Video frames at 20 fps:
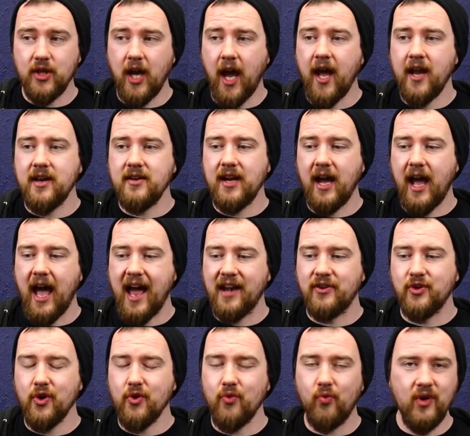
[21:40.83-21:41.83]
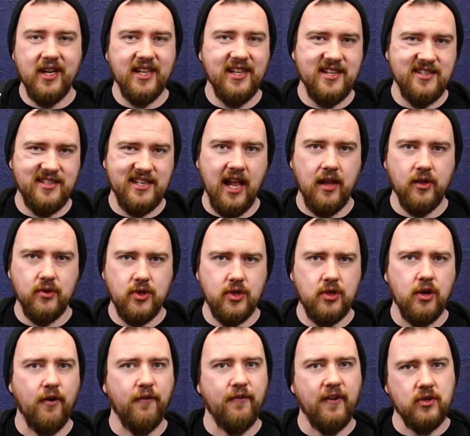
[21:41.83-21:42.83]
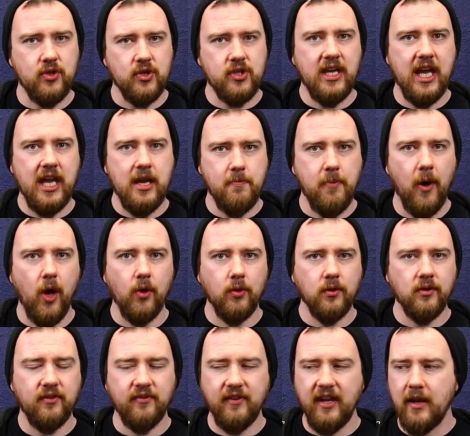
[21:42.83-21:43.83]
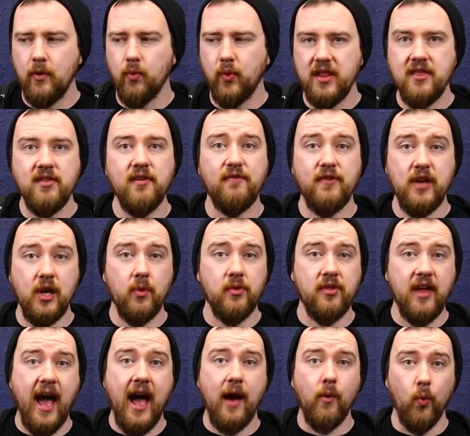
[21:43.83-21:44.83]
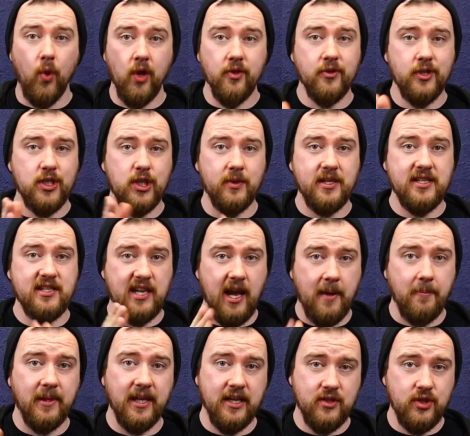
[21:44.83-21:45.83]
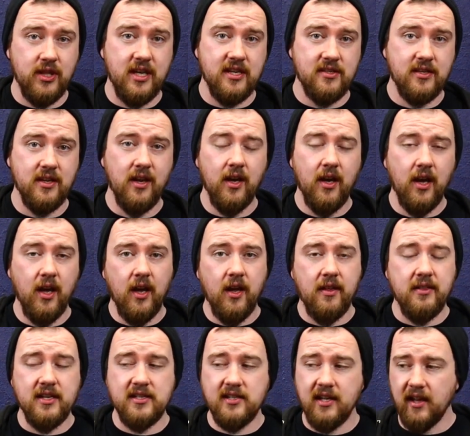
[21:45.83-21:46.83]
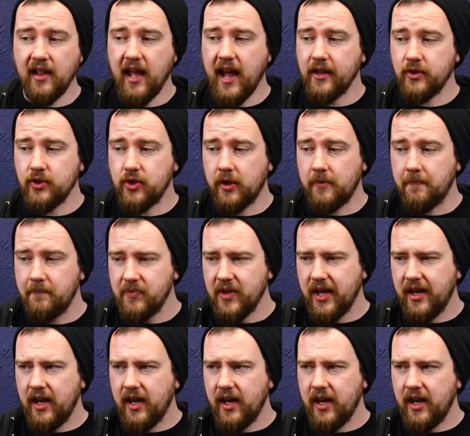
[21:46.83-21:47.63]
And I don't really sell stuff. I just keep hold of it with the view that I want to establish this collection.